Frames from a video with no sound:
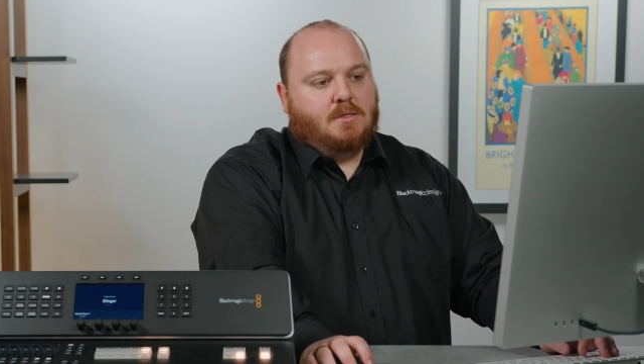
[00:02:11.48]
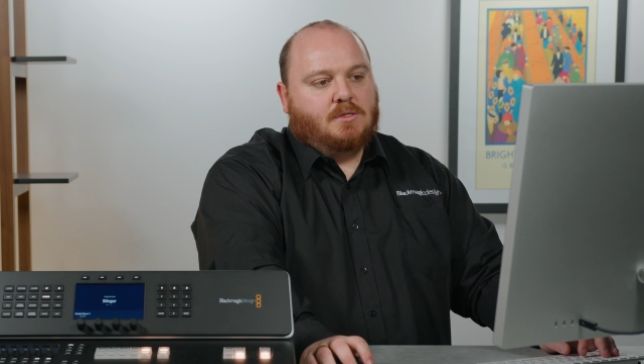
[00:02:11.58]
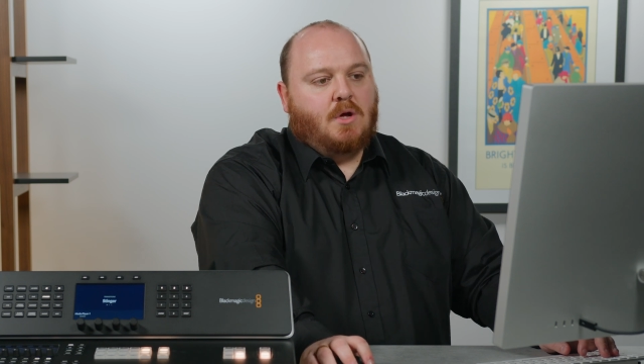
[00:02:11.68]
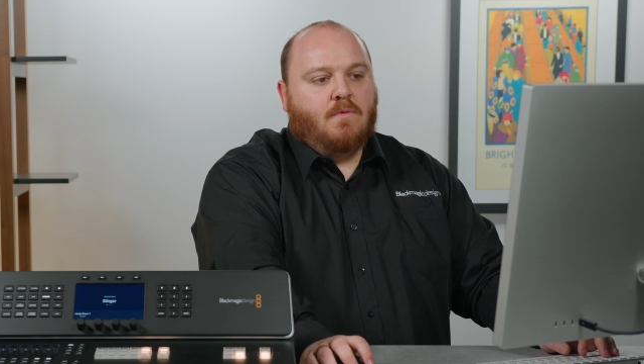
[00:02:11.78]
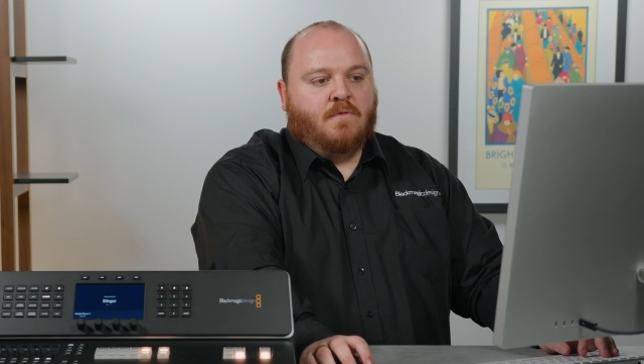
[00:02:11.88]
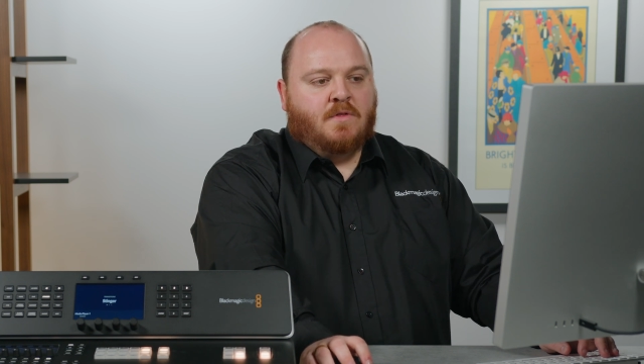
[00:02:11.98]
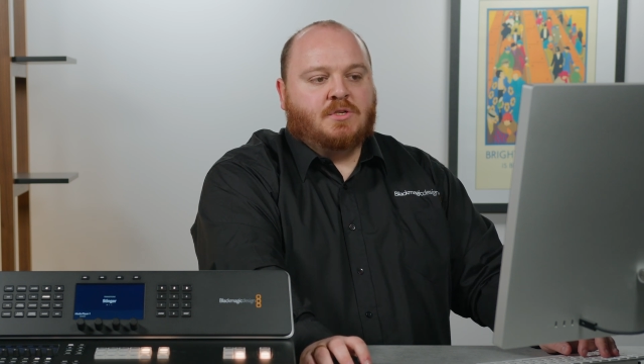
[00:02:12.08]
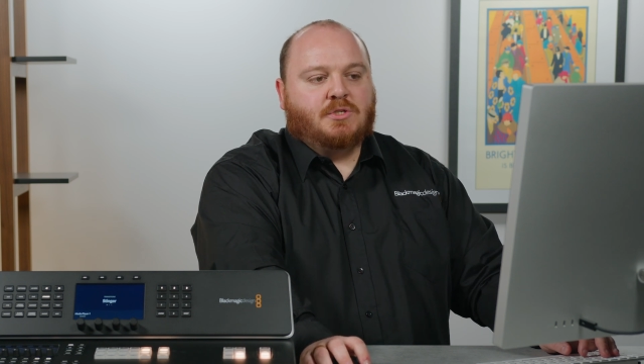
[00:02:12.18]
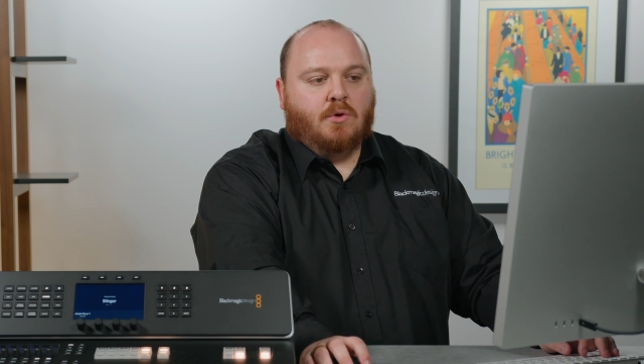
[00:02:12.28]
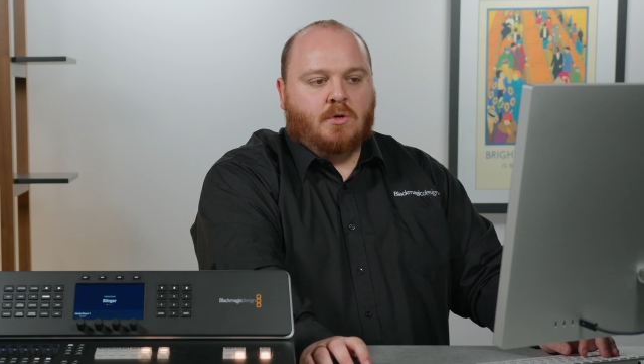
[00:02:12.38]
So for the
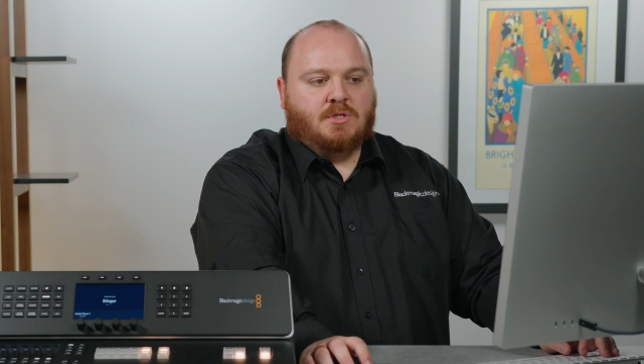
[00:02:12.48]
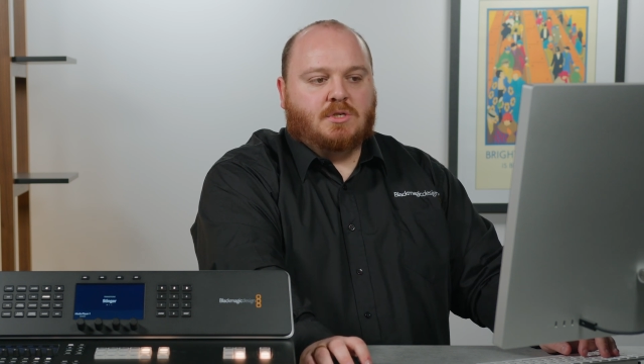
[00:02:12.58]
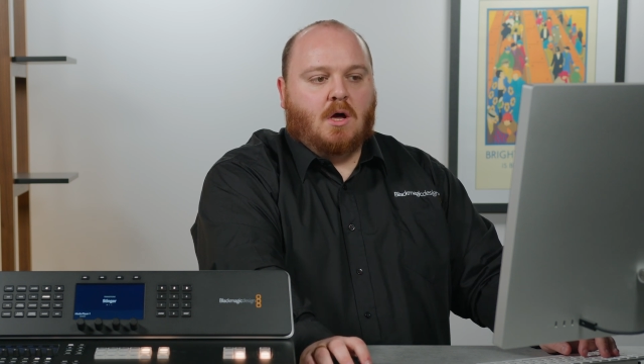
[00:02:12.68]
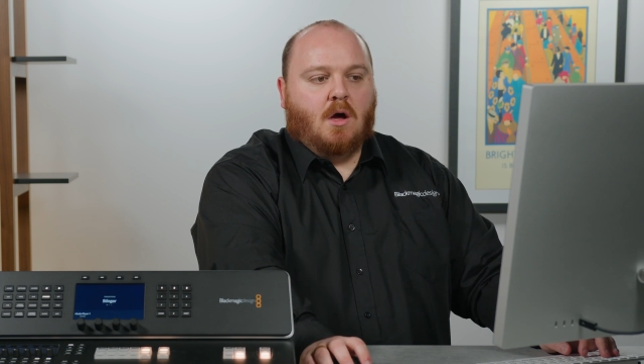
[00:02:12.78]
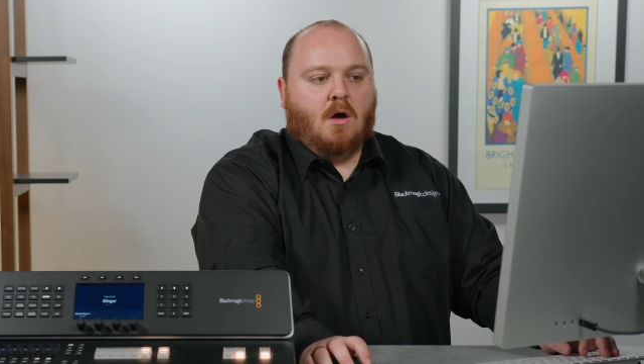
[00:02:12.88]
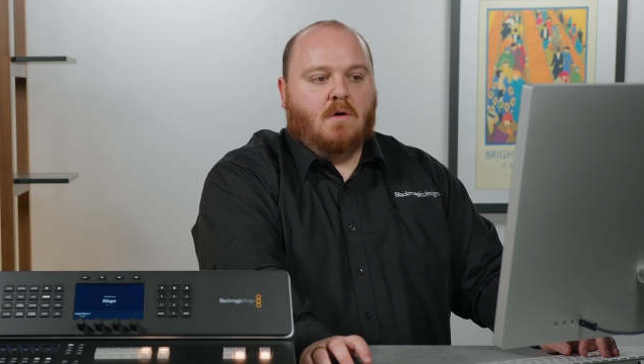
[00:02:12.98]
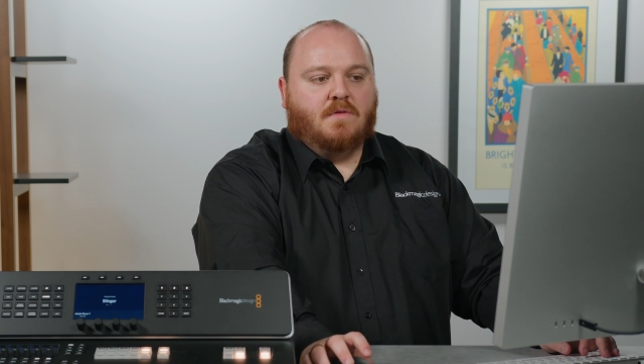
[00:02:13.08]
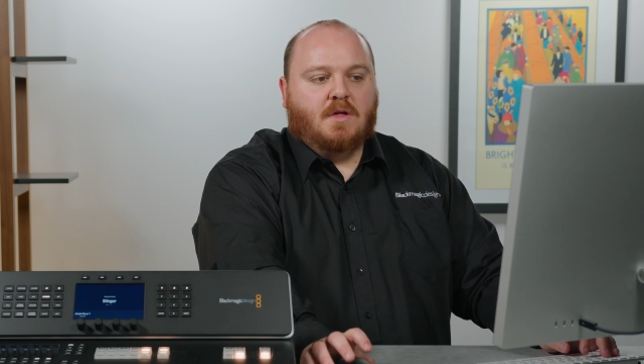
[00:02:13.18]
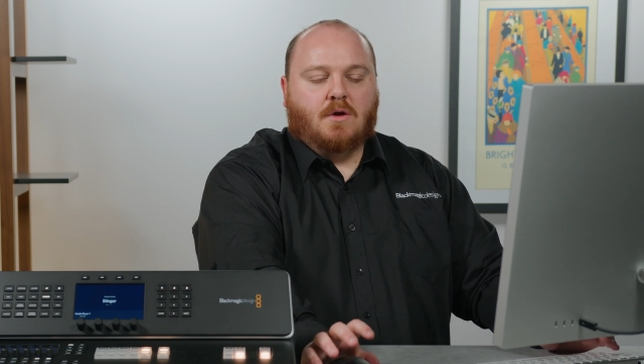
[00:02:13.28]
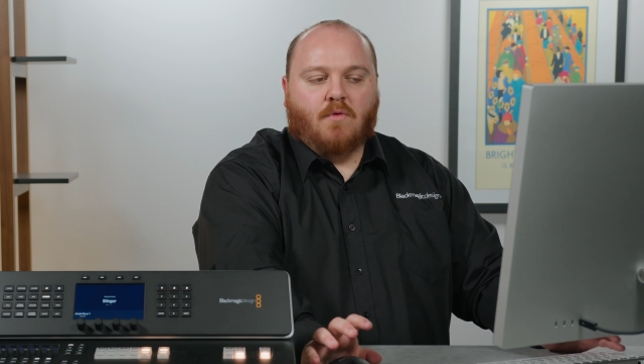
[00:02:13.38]
source of
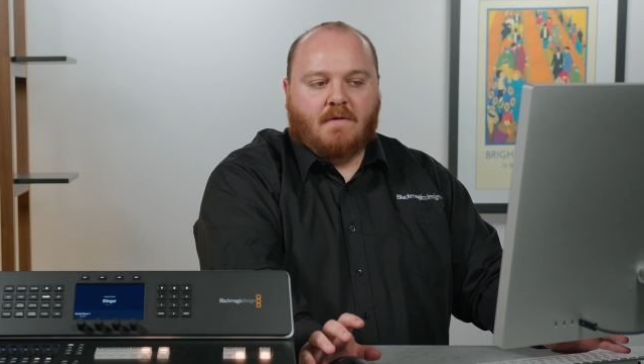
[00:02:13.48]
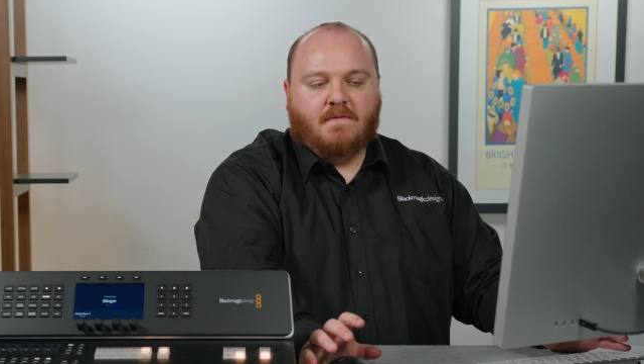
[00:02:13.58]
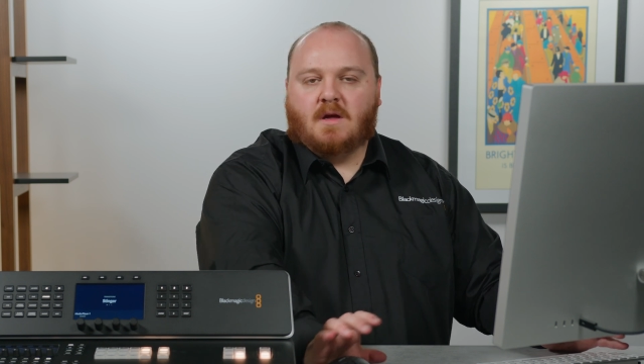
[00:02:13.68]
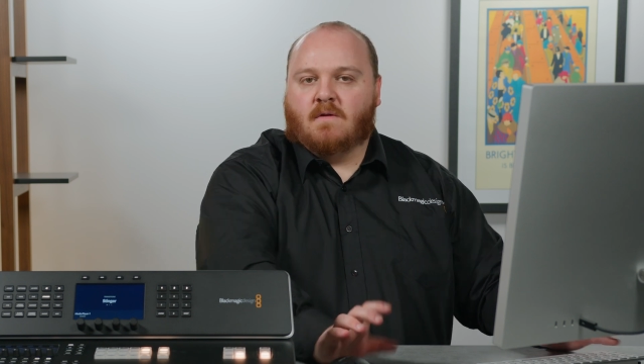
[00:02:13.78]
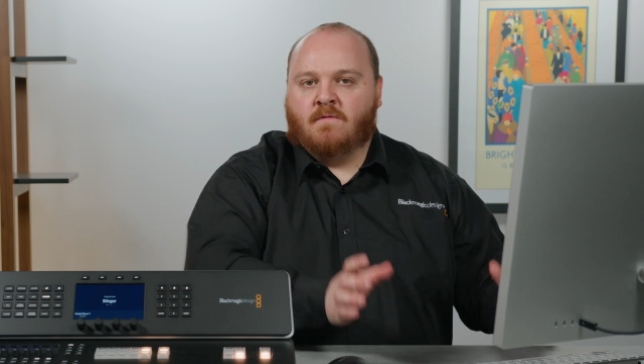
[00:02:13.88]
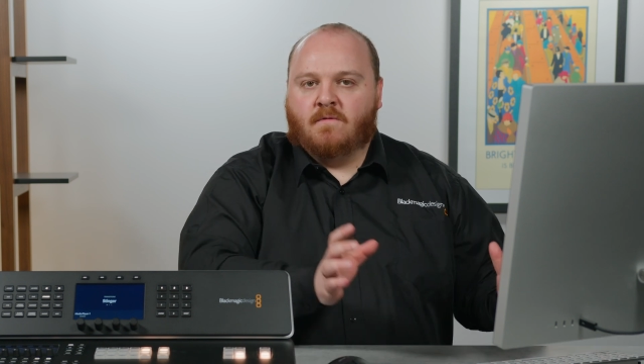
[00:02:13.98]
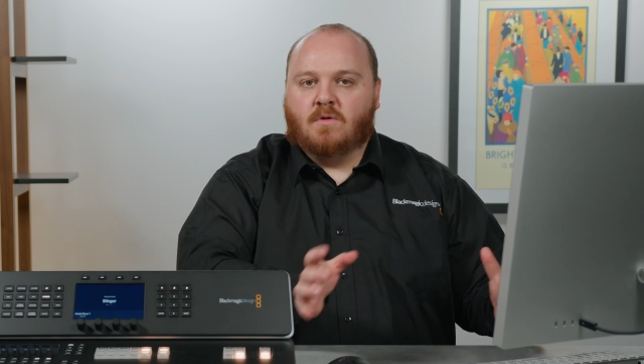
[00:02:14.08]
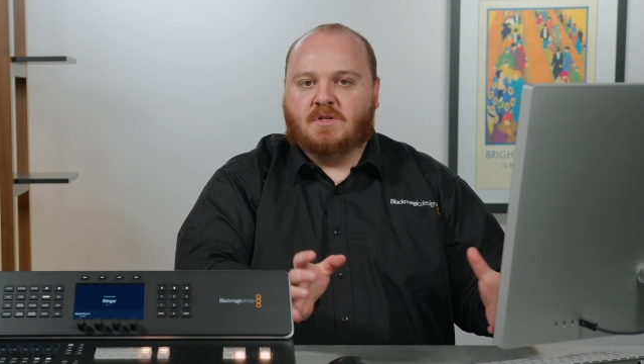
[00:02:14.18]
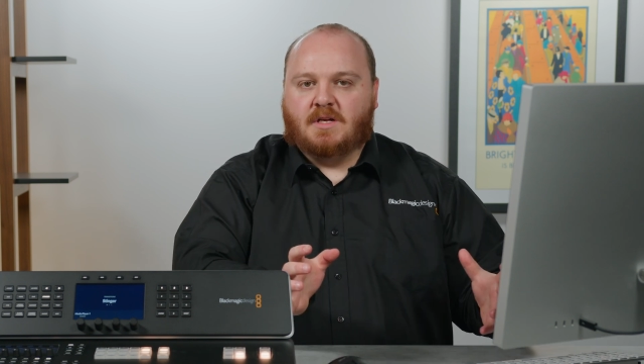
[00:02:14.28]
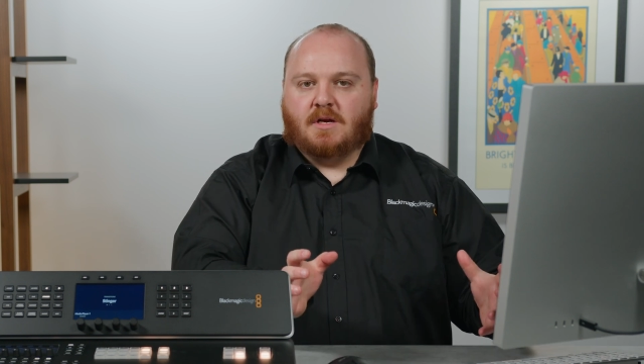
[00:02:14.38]
the graphic for
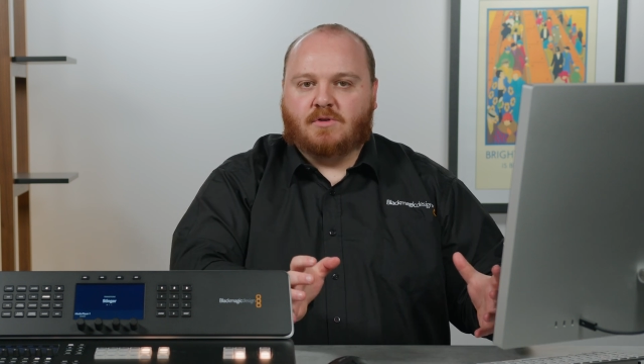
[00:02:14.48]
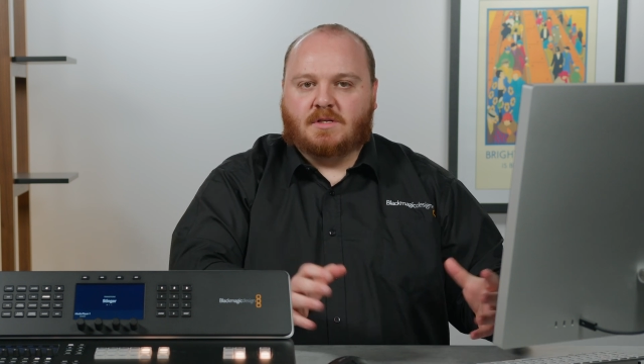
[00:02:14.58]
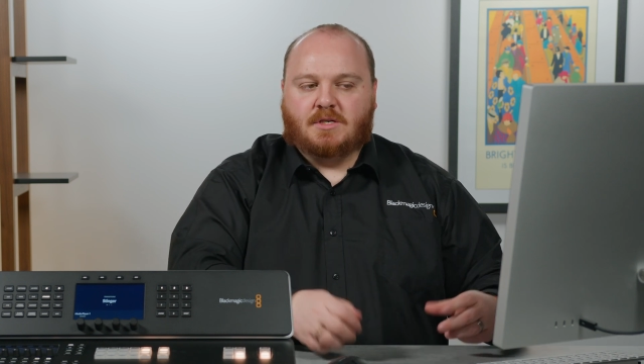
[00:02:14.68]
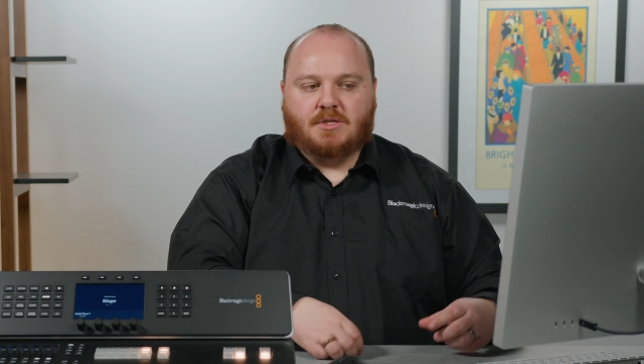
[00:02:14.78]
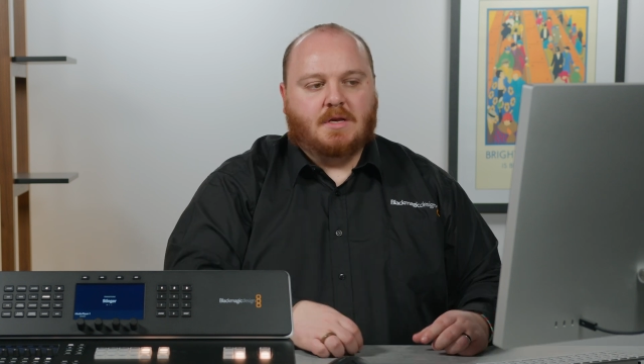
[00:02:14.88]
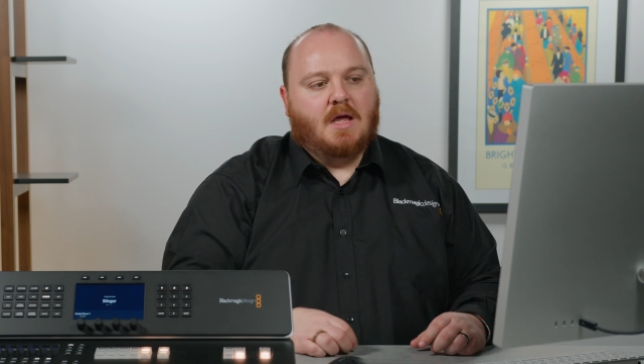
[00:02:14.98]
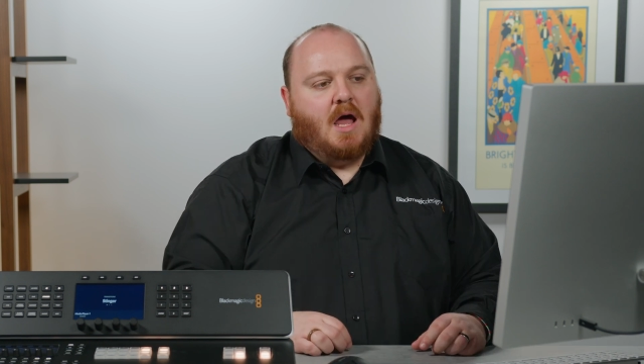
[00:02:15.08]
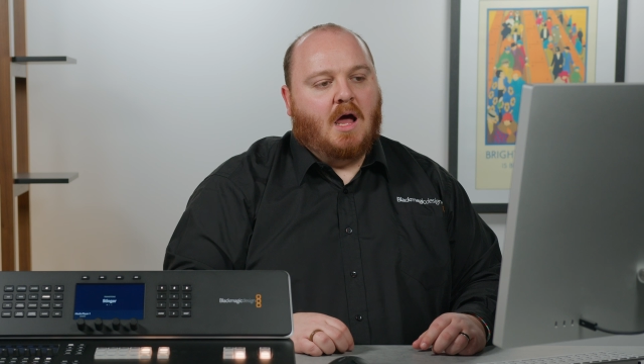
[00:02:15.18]
the stinger transition,